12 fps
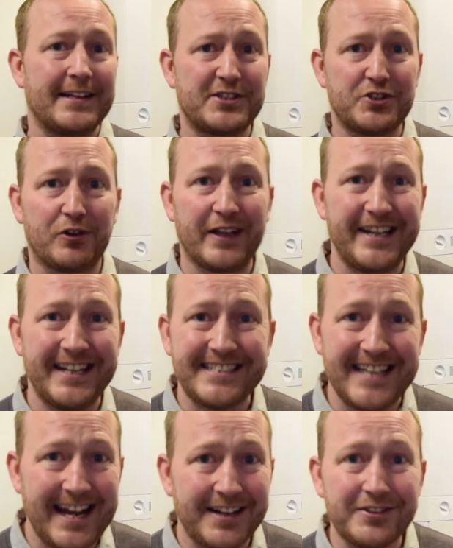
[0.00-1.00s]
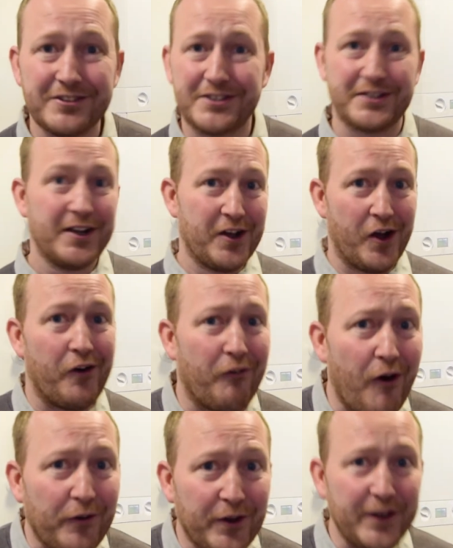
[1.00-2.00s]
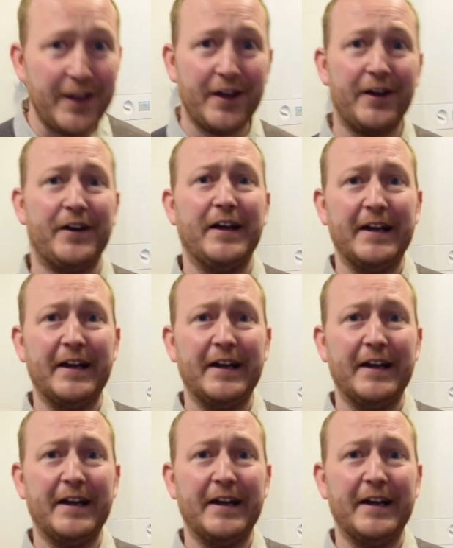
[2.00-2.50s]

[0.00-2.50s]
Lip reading: suddenly your tenants are on at you,